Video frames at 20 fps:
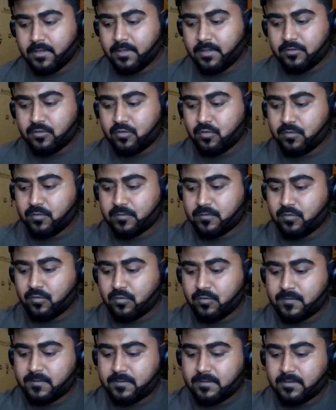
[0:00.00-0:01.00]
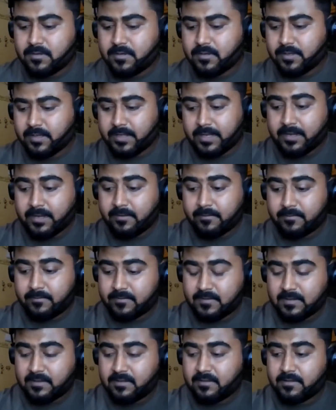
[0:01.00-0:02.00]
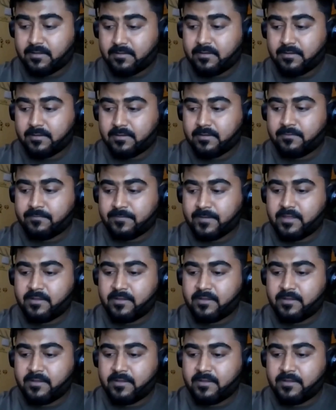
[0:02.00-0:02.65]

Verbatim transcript: those those uh, uh, say if I,